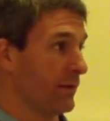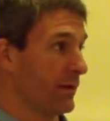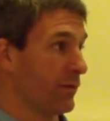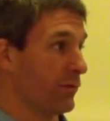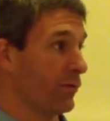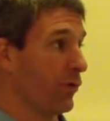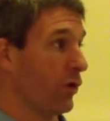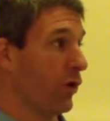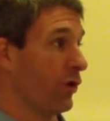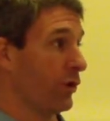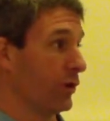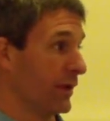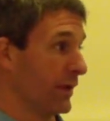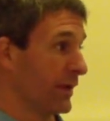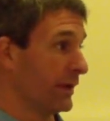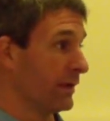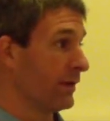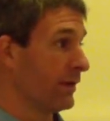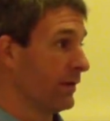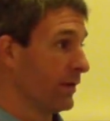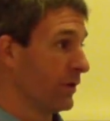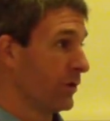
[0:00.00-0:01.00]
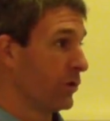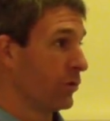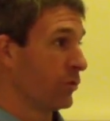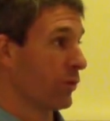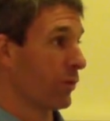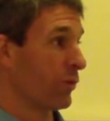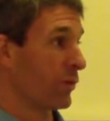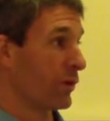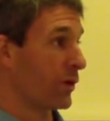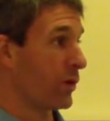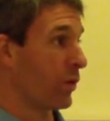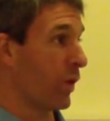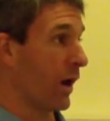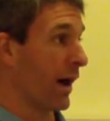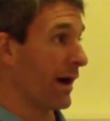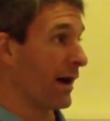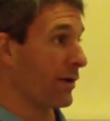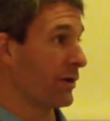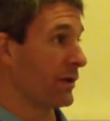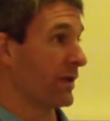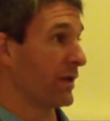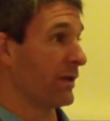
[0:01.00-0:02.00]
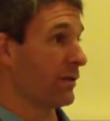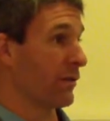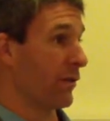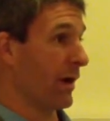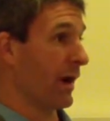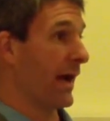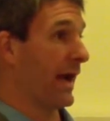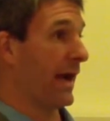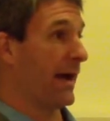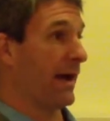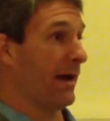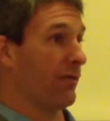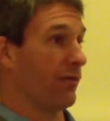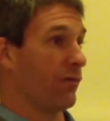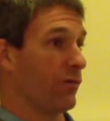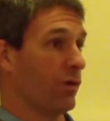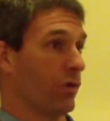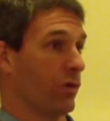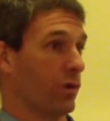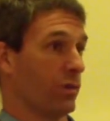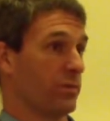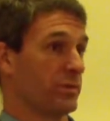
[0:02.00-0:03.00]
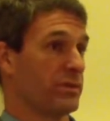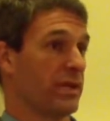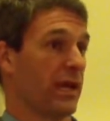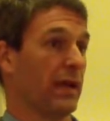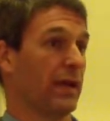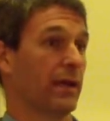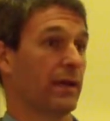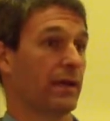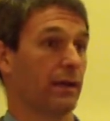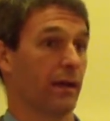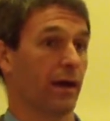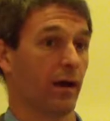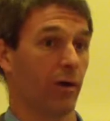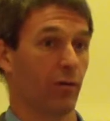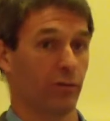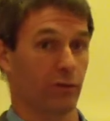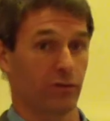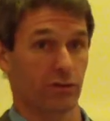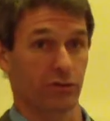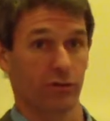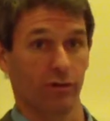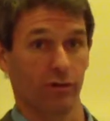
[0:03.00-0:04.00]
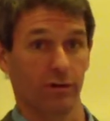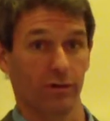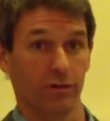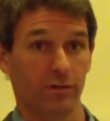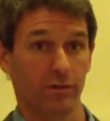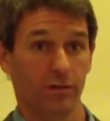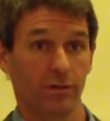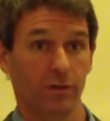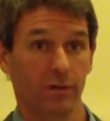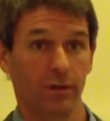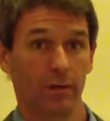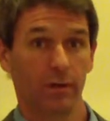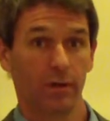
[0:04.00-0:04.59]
enrolling, were required to either have or obtain health insurance